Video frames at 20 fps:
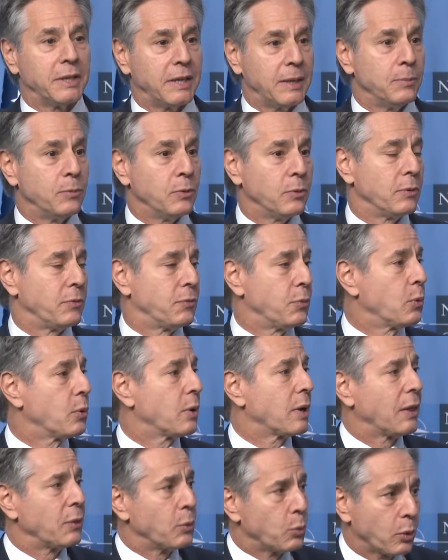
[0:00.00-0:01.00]
to keep moving
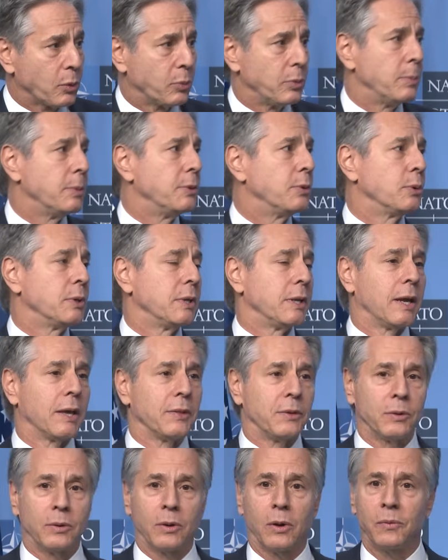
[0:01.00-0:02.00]
forward on the work we've been doing
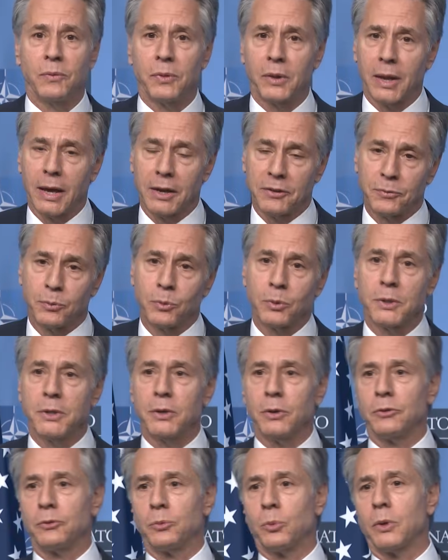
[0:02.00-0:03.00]
together over the last 4
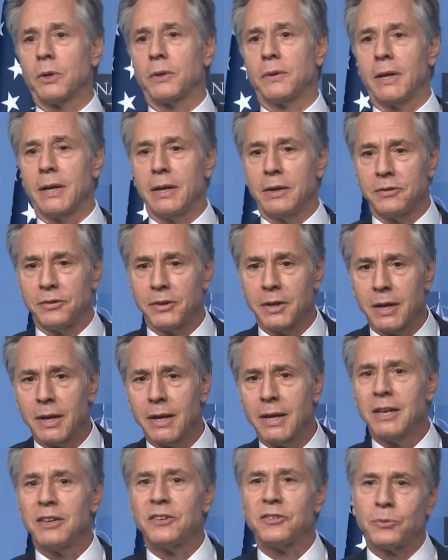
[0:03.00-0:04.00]
years, work that has
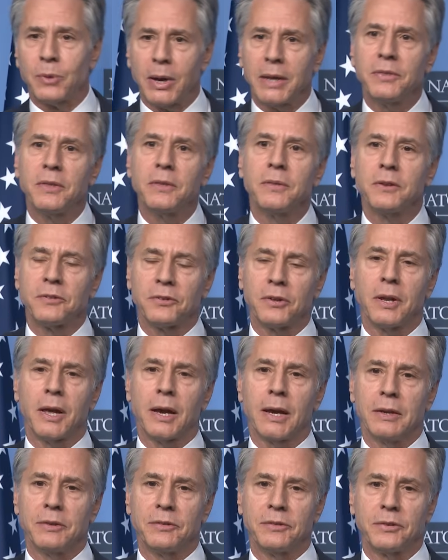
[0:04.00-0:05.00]
strengthened this
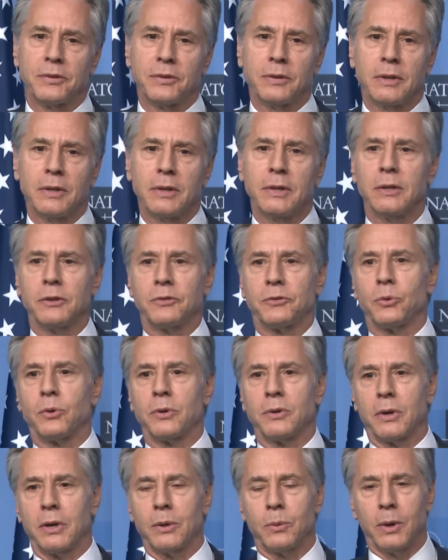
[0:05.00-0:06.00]
alliance in
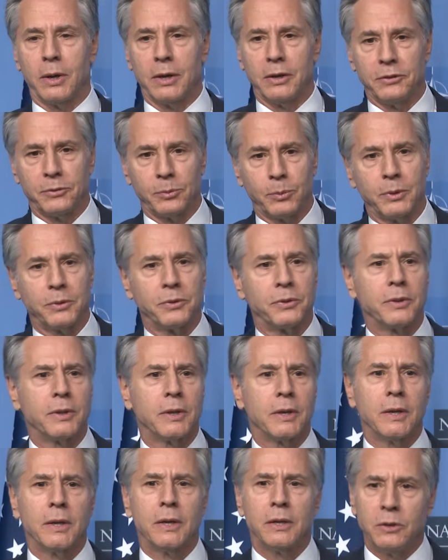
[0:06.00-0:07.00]
extraordinary ways with
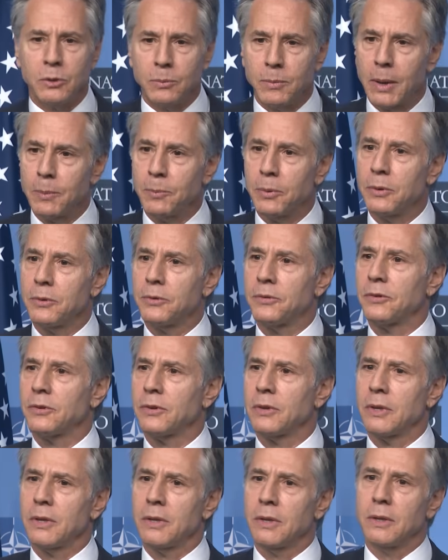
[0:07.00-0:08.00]
new members,